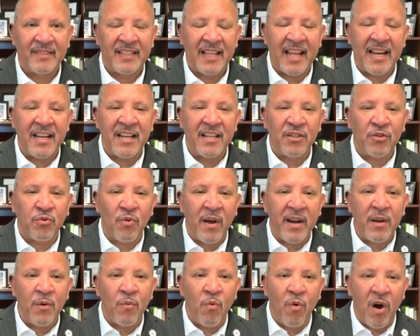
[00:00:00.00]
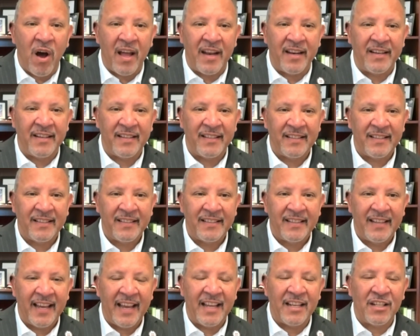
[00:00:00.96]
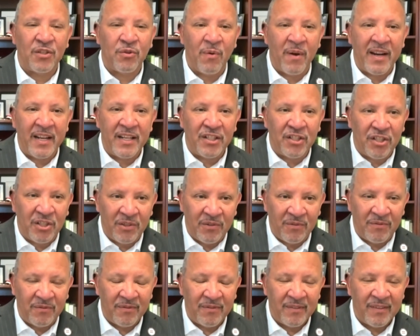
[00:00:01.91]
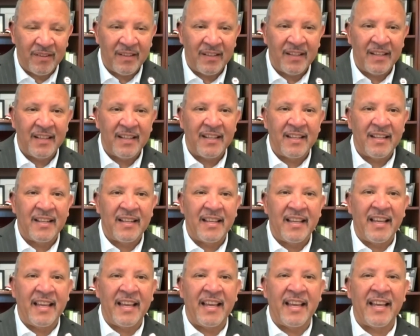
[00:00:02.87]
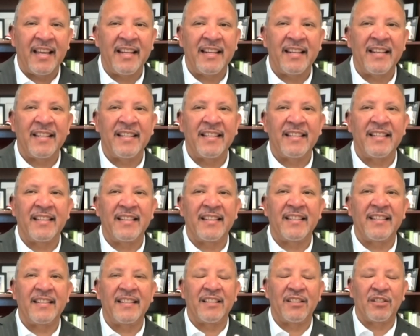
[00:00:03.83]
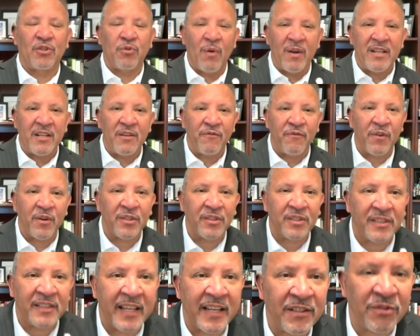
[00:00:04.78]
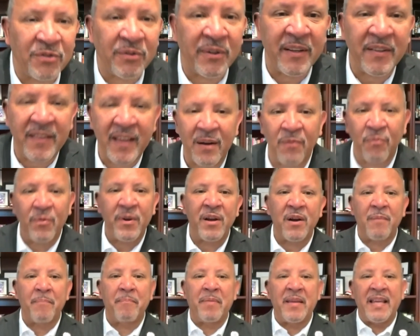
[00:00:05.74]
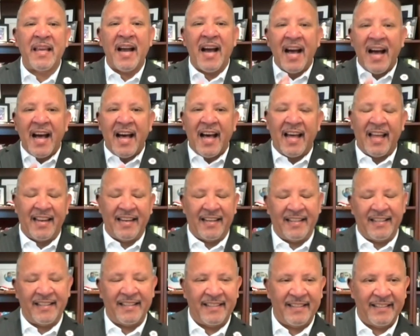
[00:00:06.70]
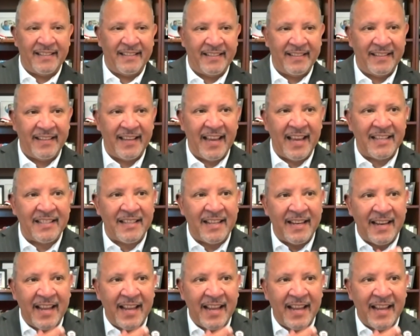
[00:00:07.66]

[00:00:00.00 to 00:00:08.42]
that in 21 and 22, in the 21st century, that we are beyond as a